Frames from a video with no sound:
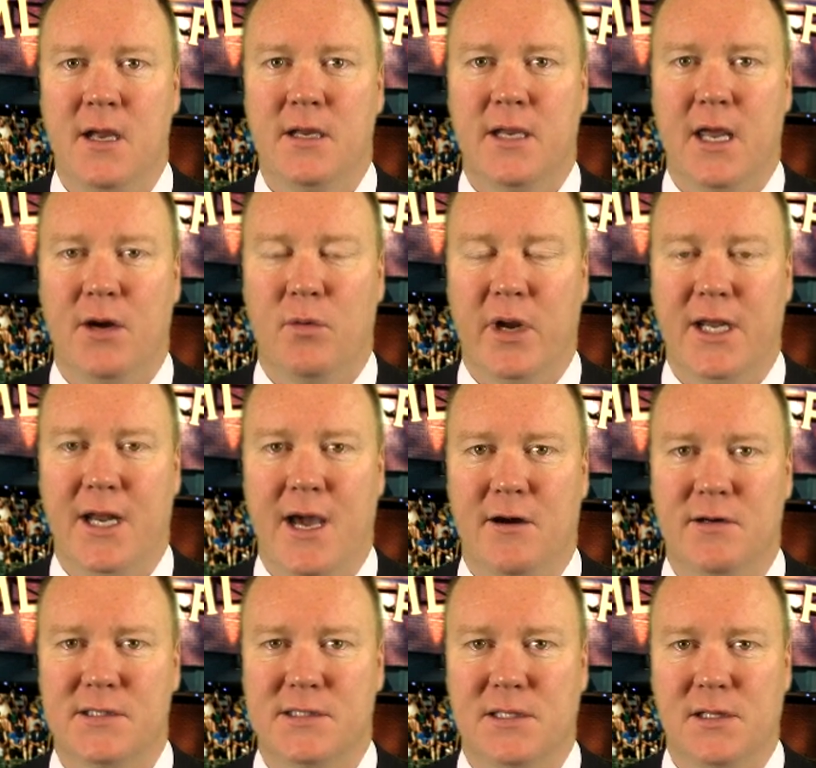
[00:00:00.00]
Get it right
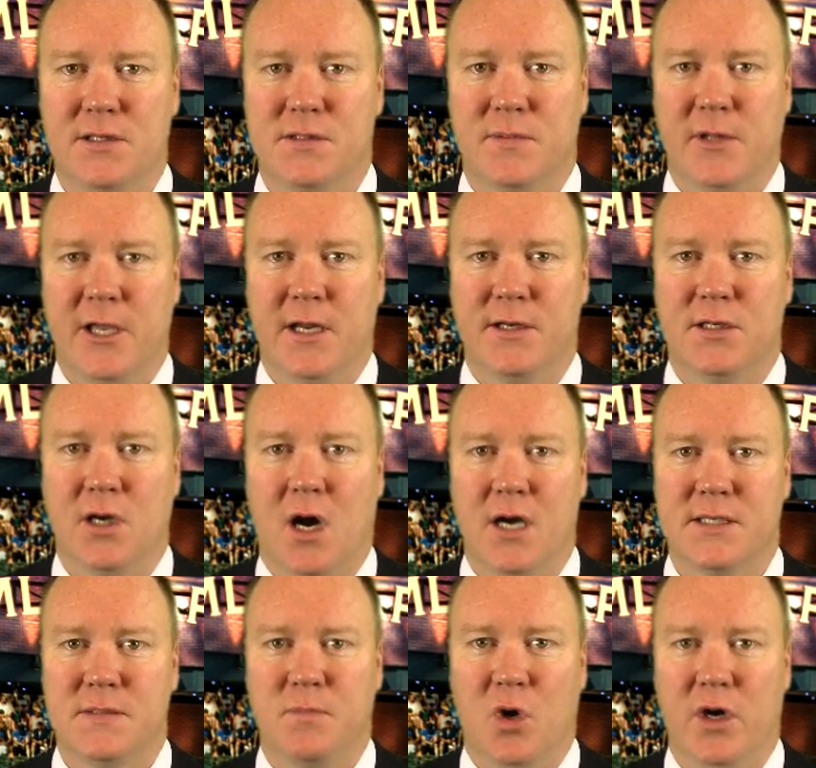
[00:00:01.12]
now exclusively at
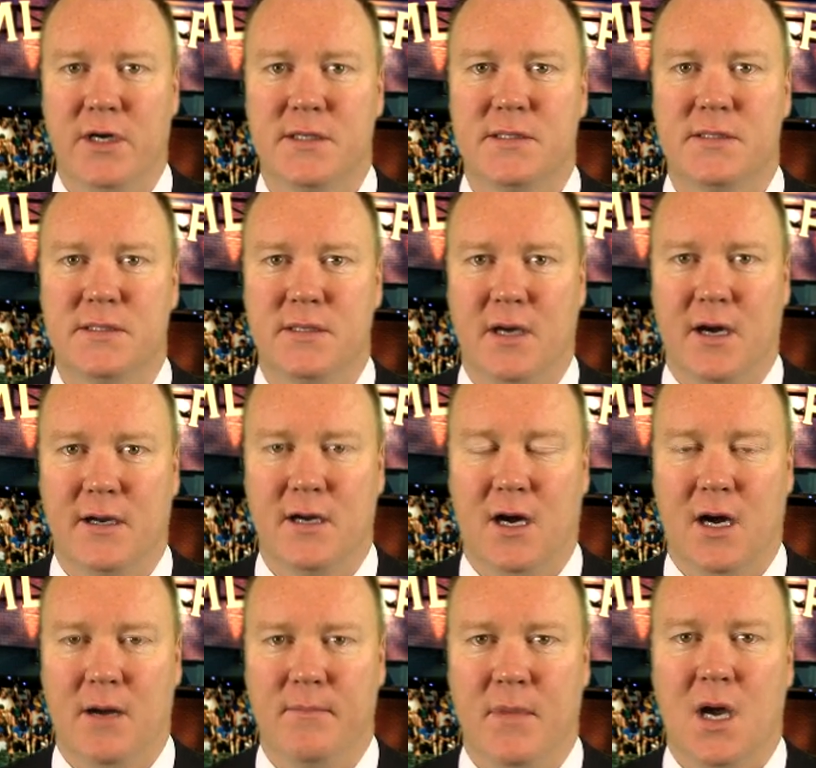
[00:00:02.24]

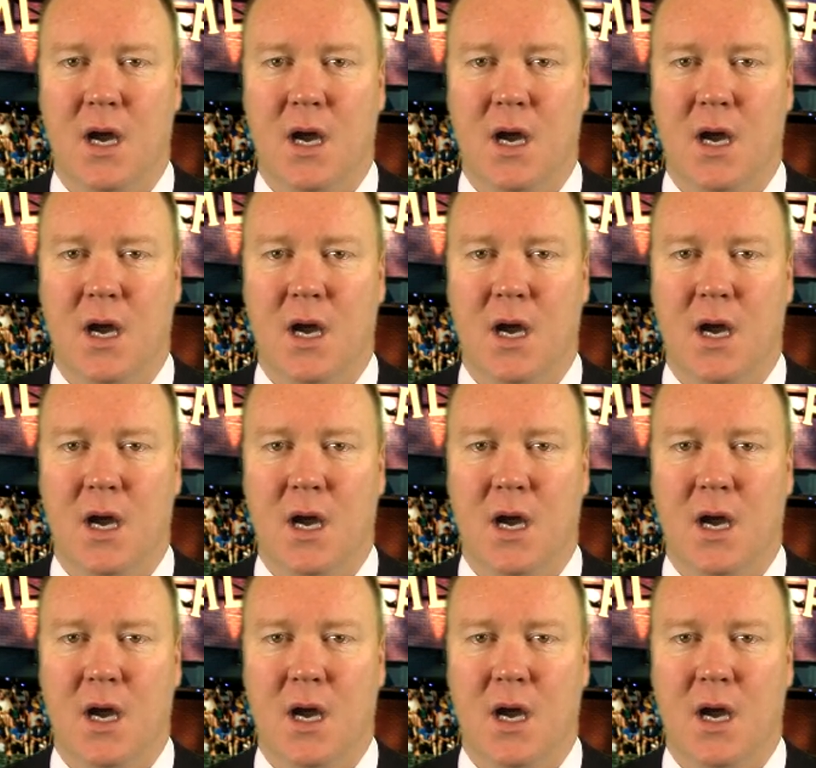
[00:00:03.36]
DocSports.com.